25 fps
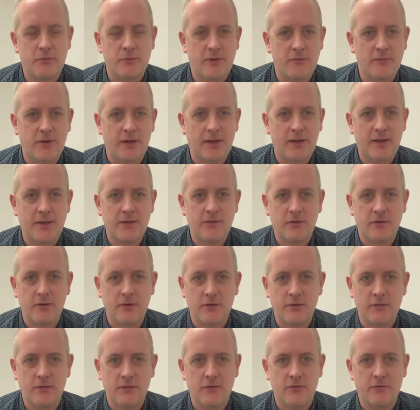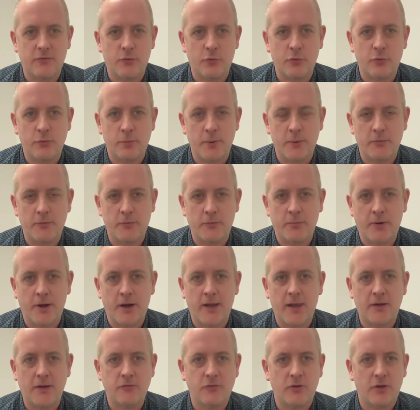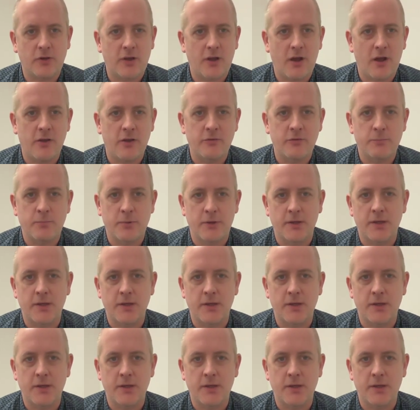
specifically to force people to buy electric cars,